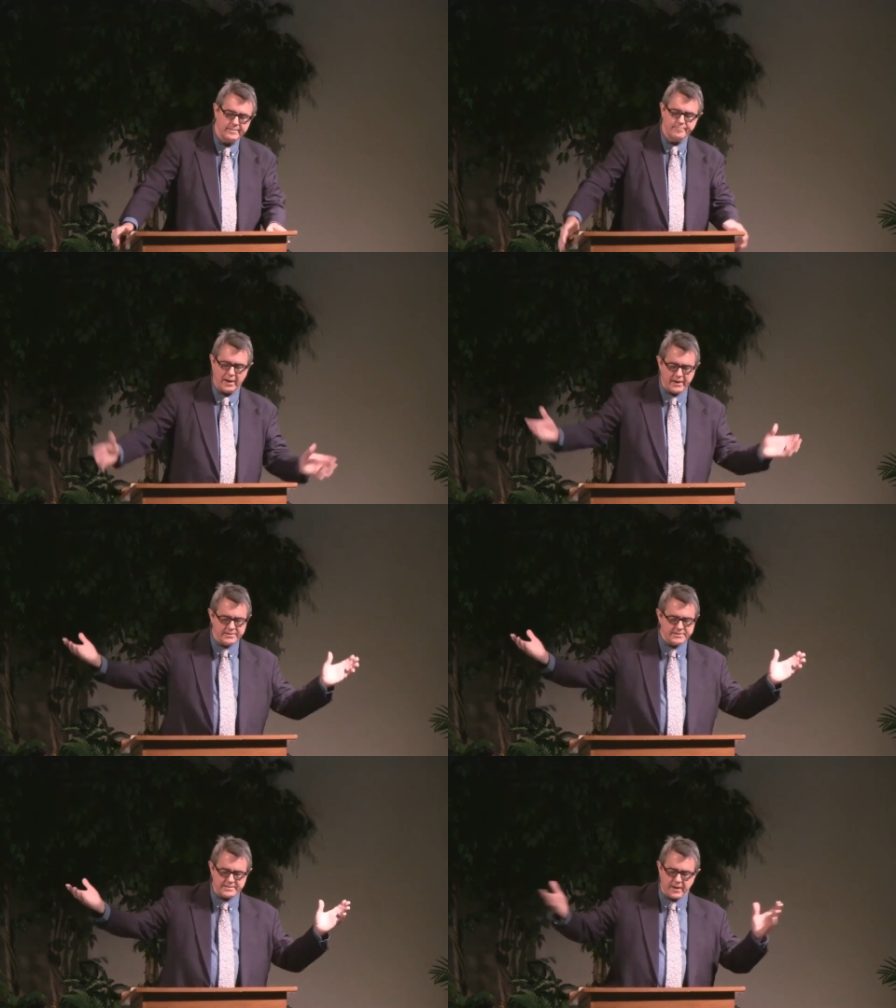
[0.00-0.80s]
Peter
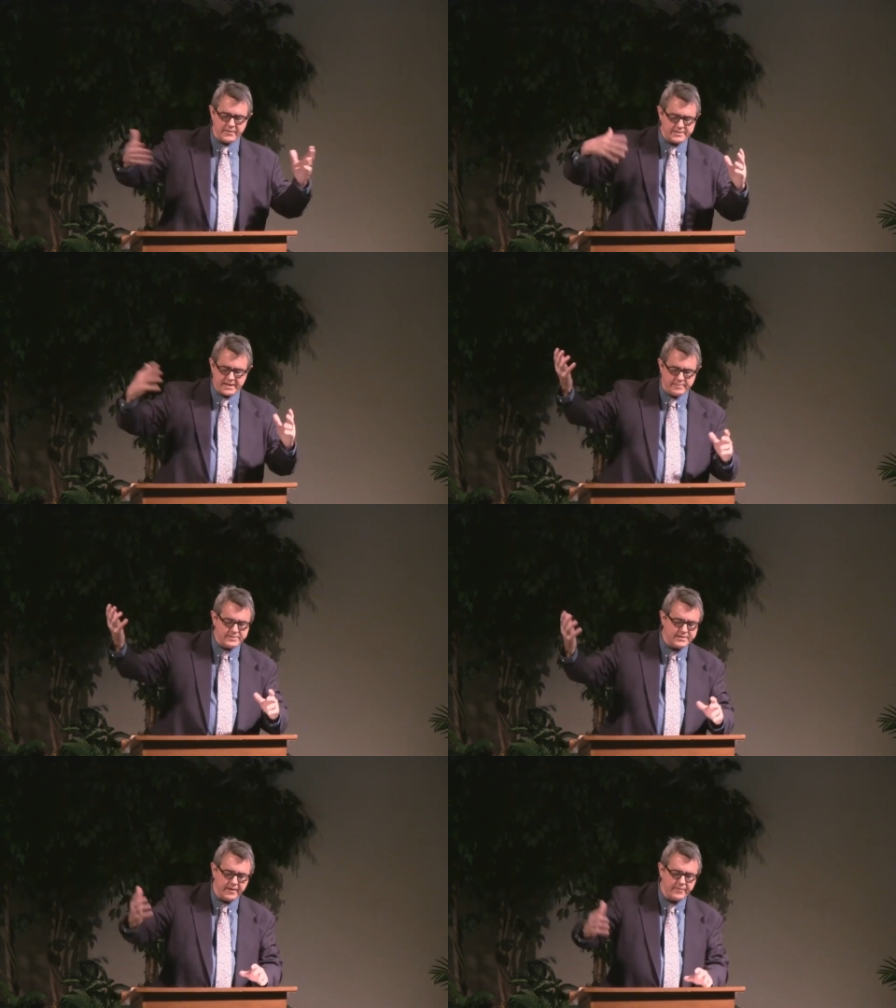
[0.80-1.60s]
says all the same
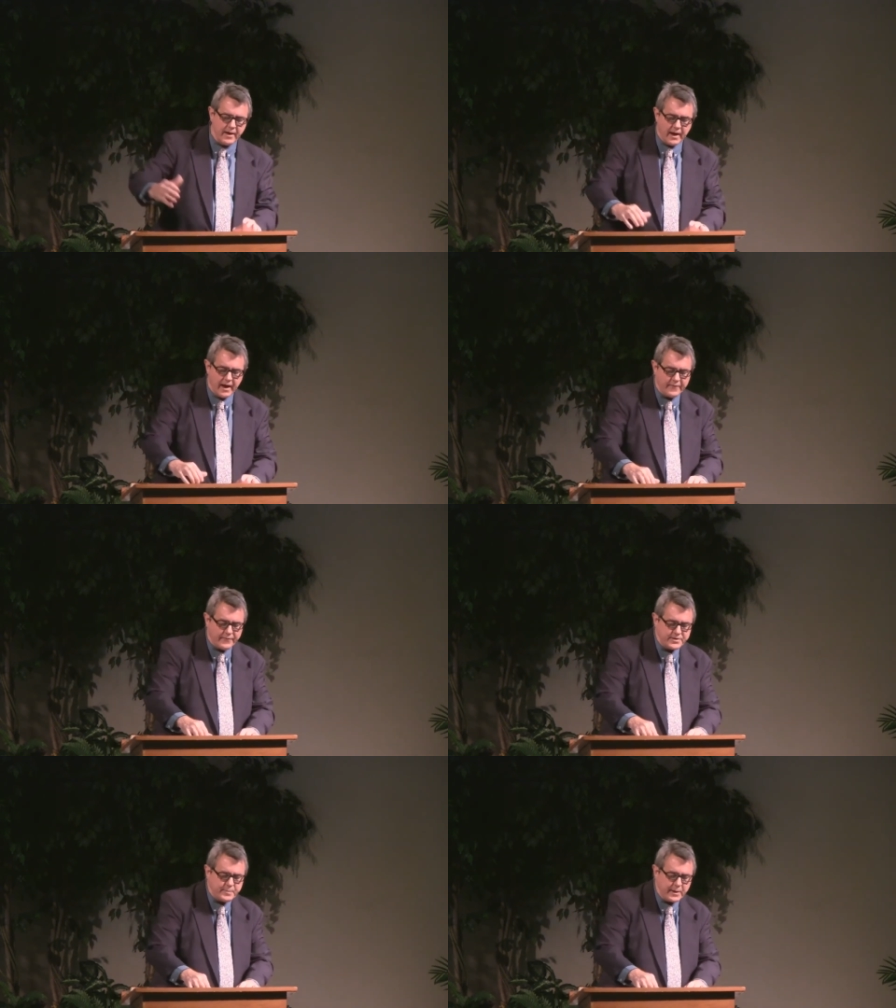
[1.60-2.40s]
stuff. Uh,
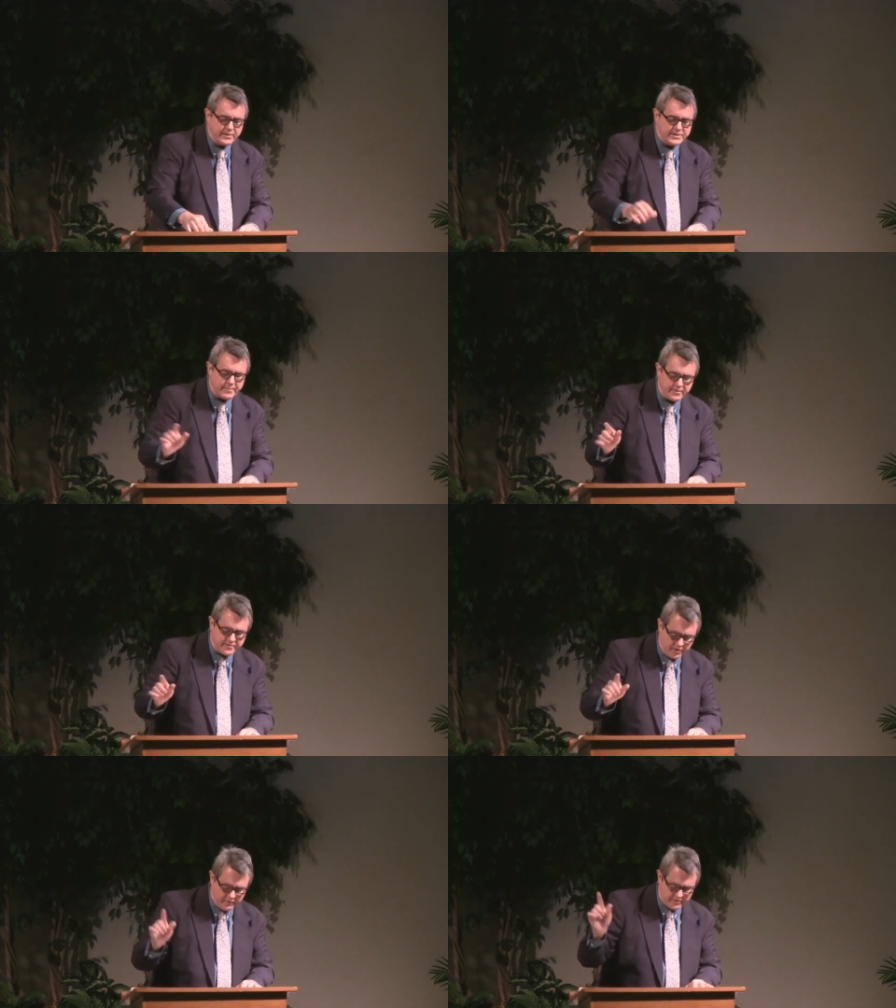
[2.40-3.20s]
1 Peter chapter
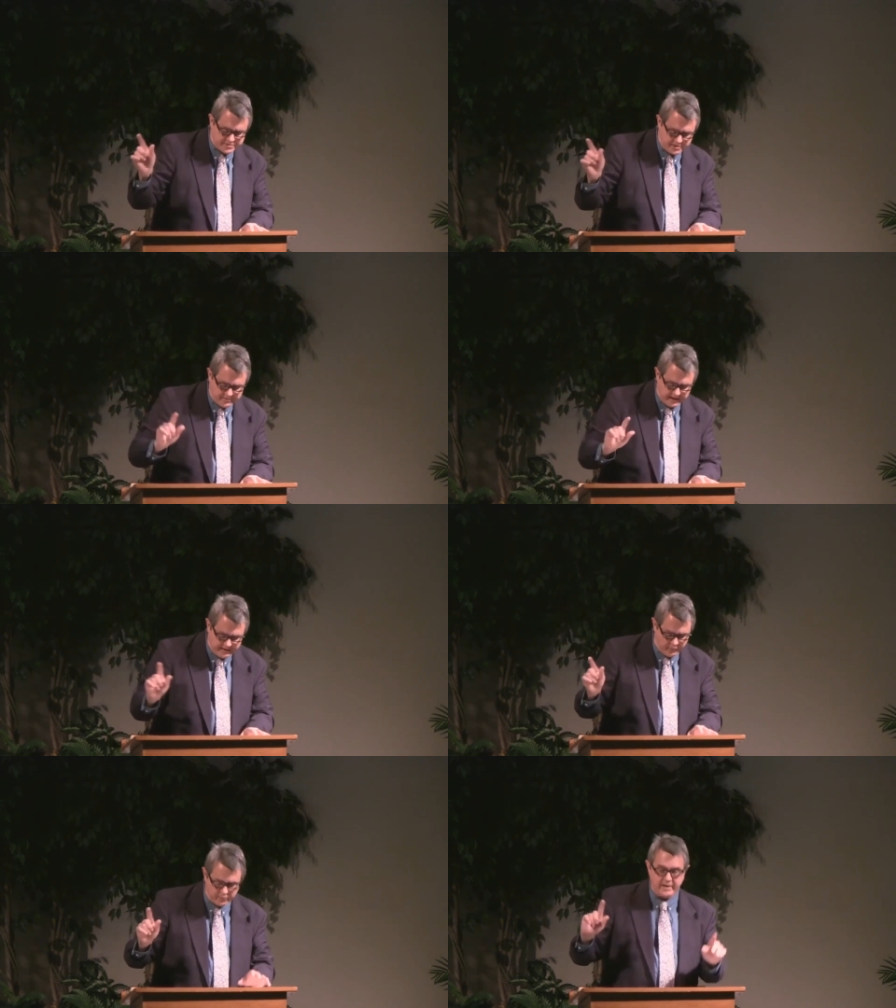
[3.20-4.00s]
2, verse 13
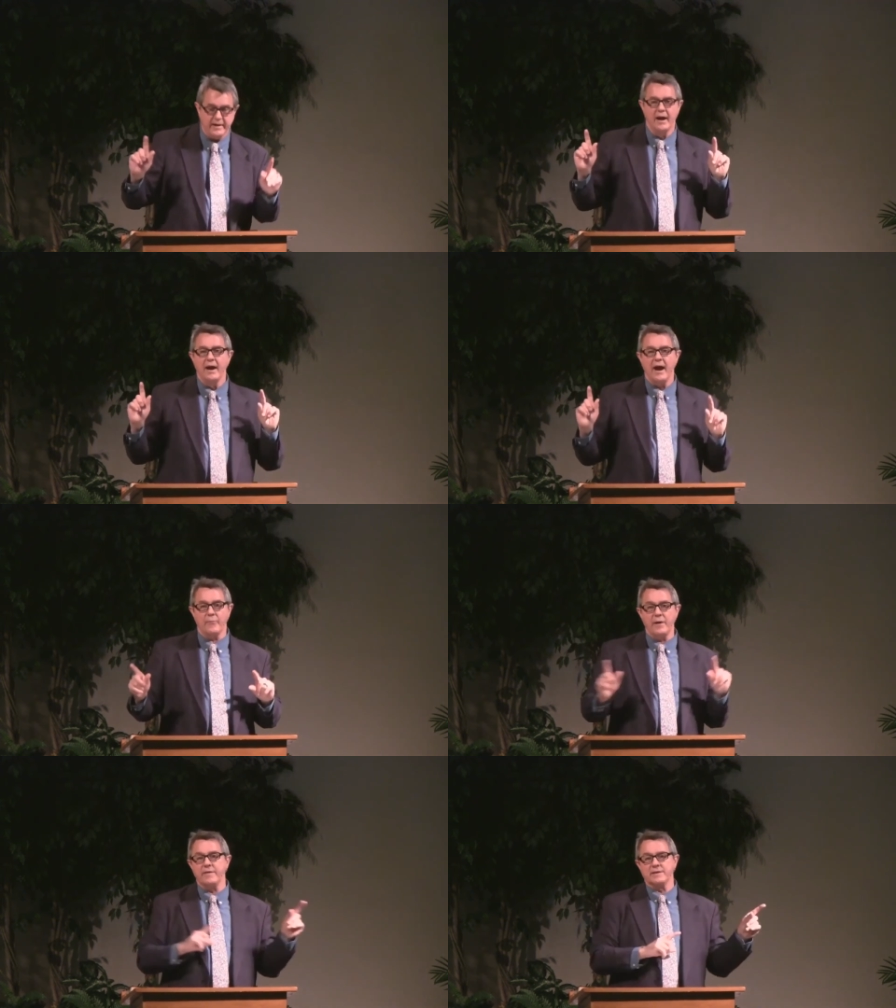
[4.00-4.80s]
and 14. I
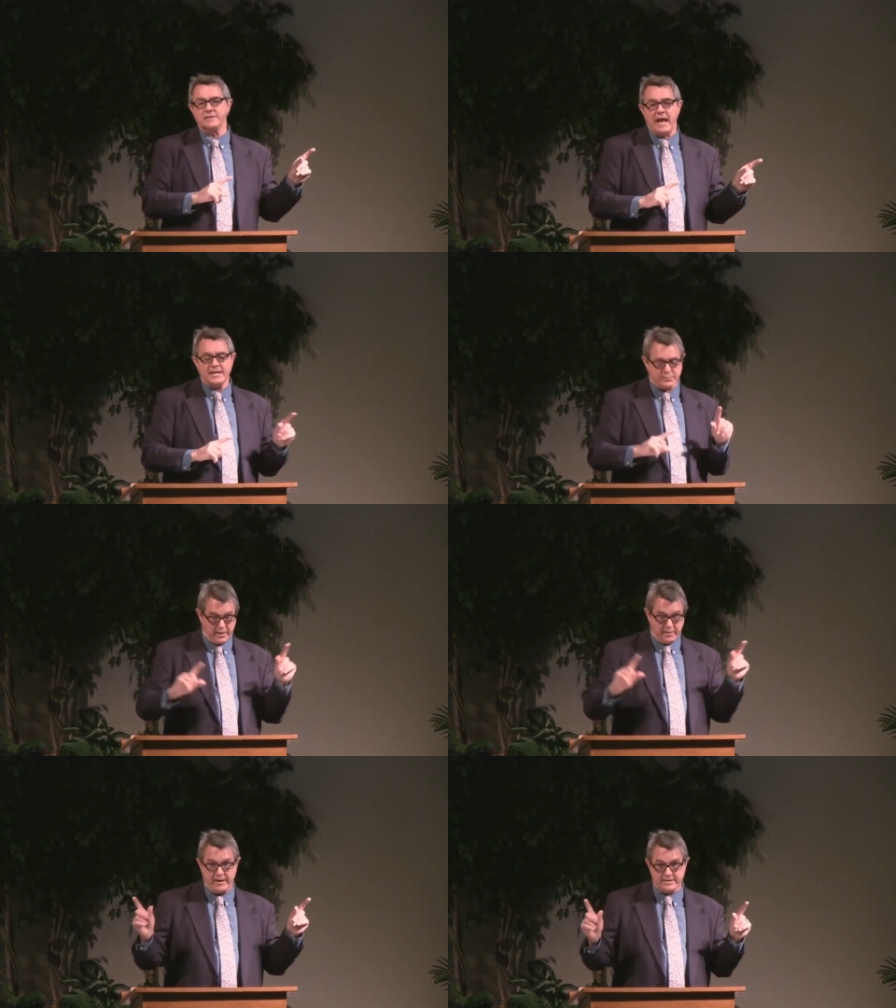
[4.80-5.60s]
read this last
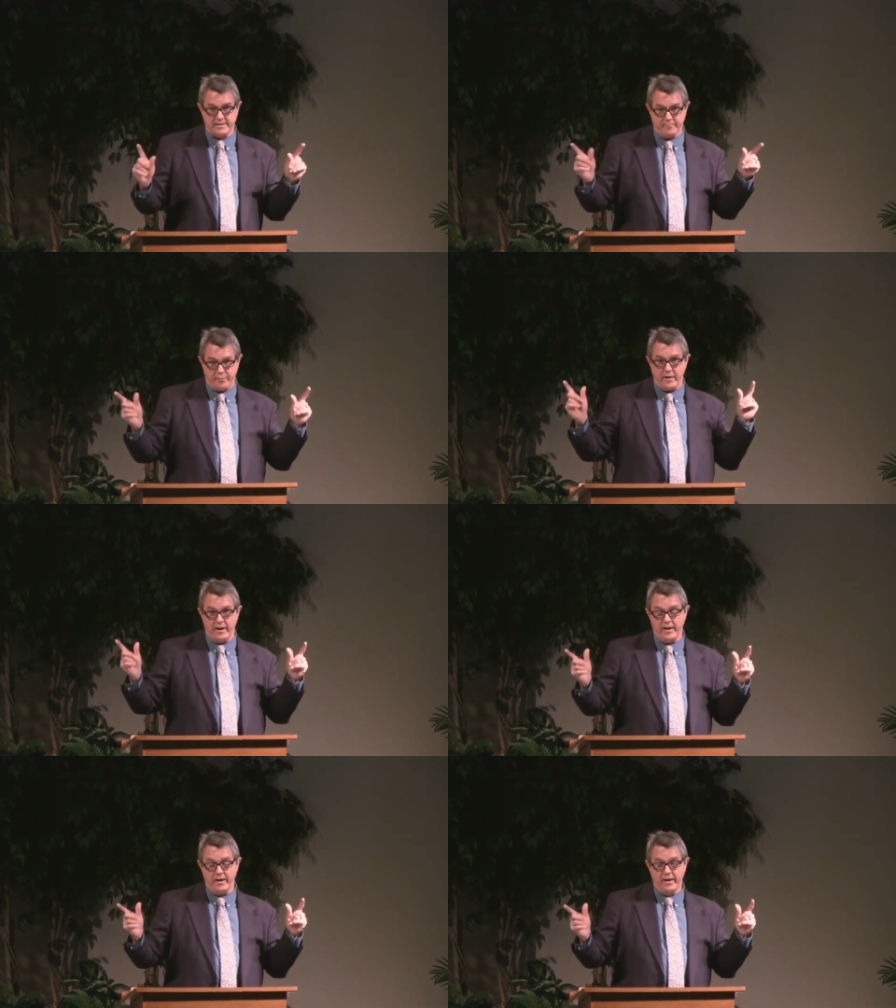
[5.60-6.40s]
week, but it's
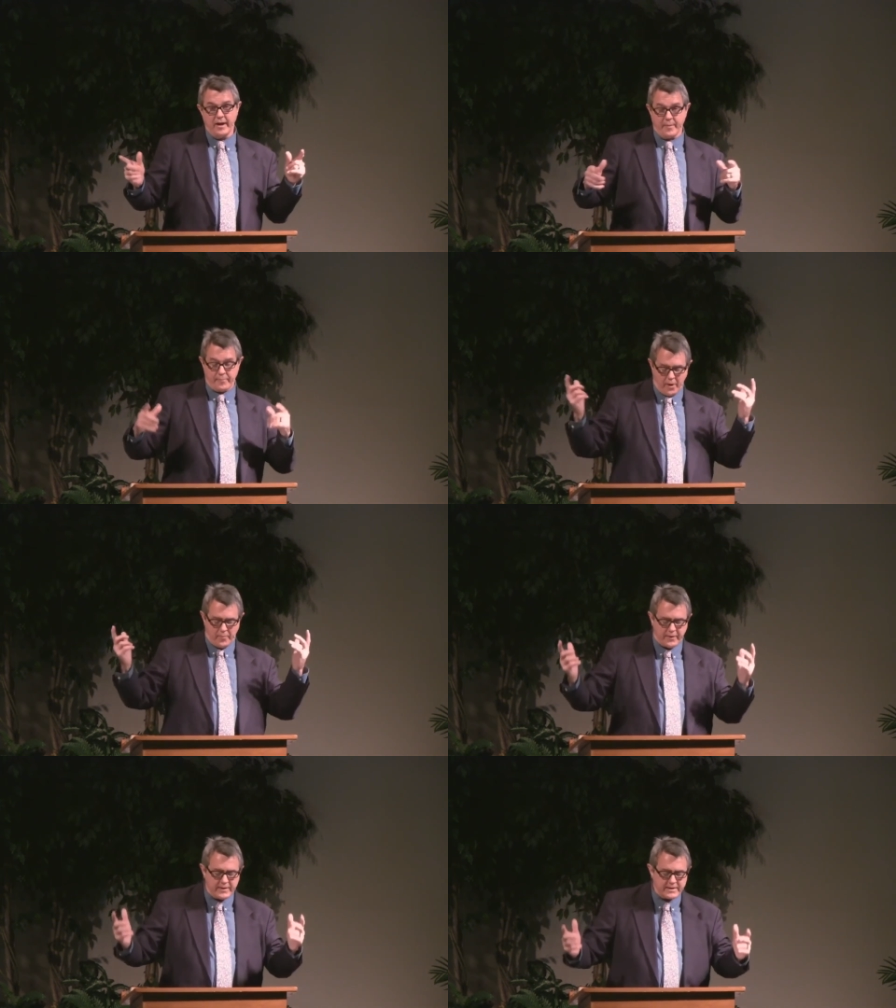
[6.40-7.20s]
uh,
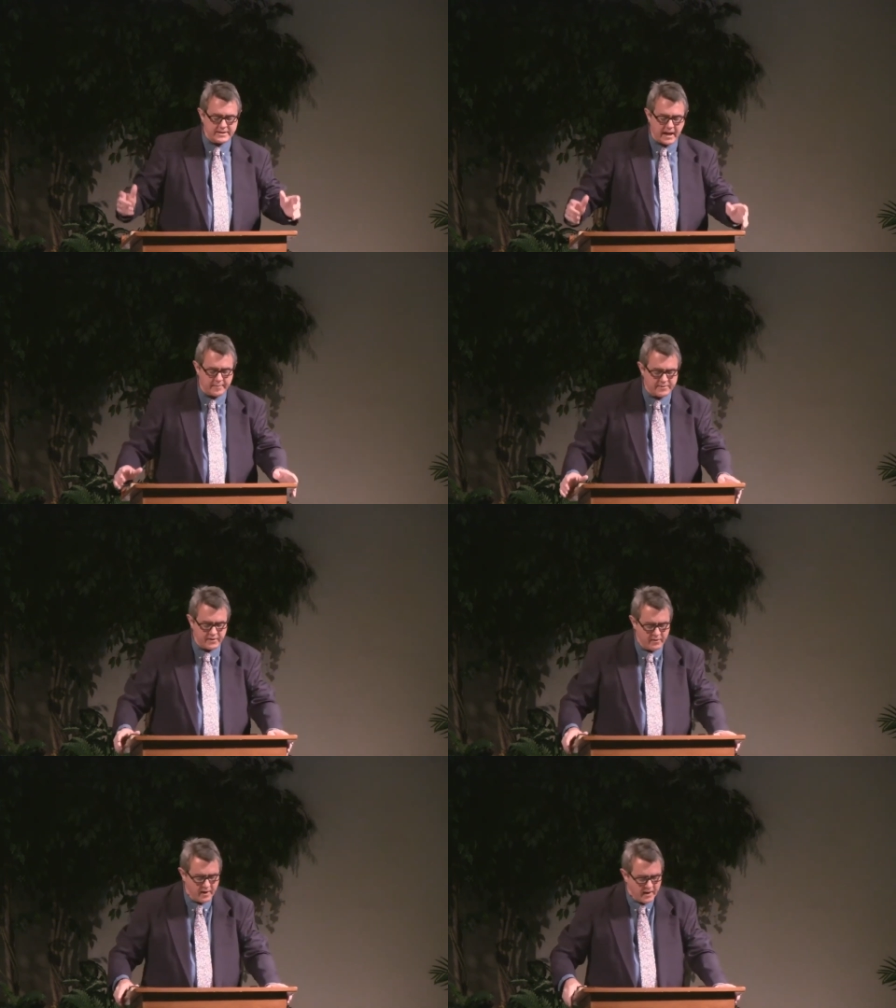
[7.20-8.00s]
appropriate this time too.